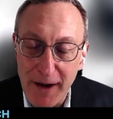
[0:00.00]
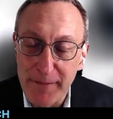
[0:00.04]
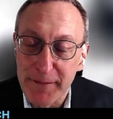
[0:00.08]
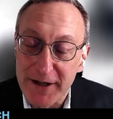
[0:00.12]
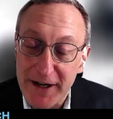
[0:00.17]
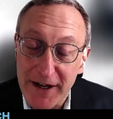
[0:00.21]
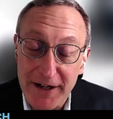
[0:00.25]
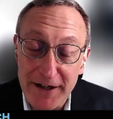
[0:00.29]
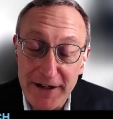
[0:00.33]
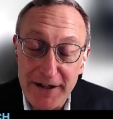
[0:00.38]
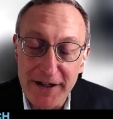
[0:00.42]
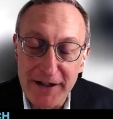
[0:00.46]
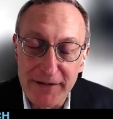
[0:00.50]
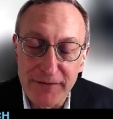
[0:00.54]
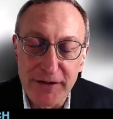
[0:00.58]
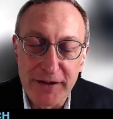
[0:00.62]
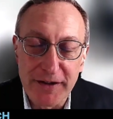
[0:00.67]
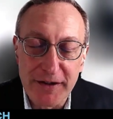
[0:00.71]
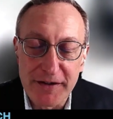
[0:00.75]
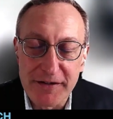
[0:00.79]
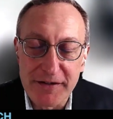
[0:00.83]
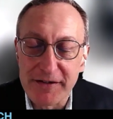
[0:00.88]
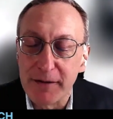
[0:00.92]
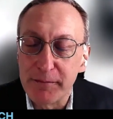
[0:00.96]

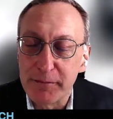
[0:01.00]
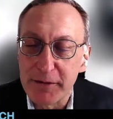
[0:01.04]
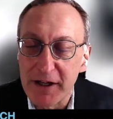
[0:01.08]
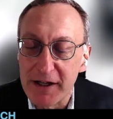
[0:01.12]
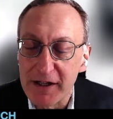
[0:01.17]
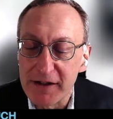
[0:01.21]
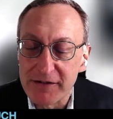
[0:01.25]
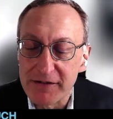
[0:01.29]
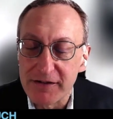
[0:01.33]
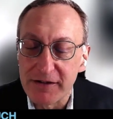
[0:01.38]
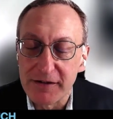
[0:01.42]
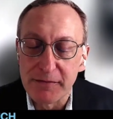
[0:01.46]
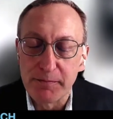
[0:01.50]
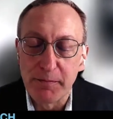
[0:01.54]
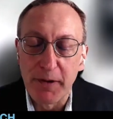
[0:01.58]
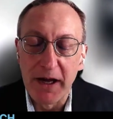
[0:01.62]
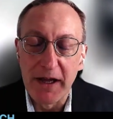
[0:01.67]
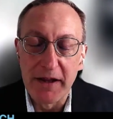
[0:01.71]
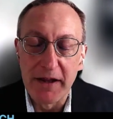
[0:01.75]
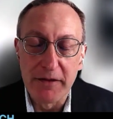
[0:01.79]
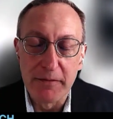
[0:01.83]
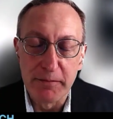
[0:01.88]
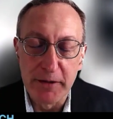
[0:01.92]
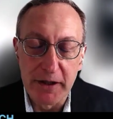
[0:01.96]
dominated even in some
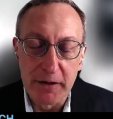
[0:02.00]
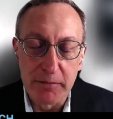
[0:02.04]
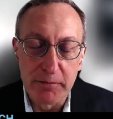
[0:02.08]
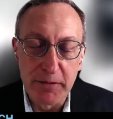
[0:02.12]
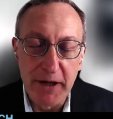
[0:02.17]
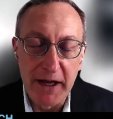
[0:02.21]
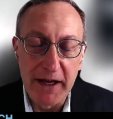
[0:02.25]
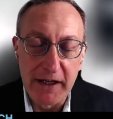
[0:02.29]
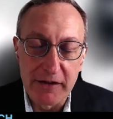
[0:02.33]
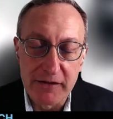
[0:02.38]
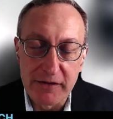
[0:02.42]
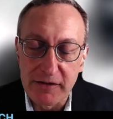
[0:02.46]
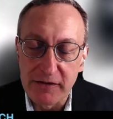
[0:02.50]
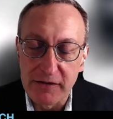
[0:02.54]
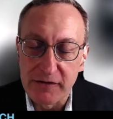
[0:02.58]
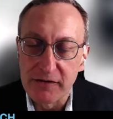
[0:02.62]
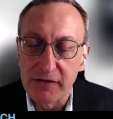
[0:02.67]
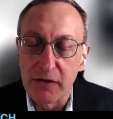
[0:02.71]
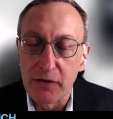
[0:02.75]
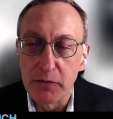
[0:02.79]
cases by the big banks.